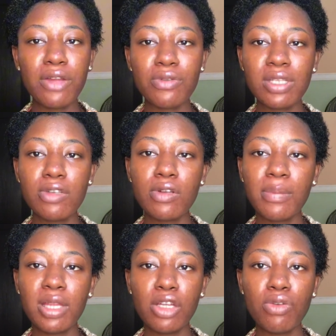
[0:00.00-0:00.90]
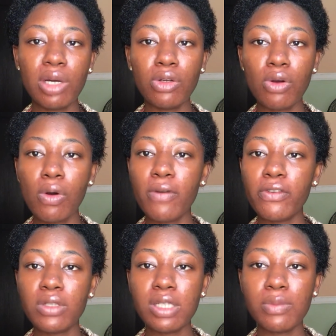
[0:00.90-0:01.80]
and you see something you are not
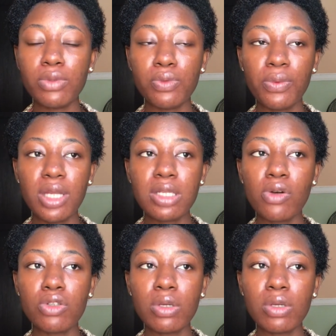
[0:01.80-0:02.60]
comfortable with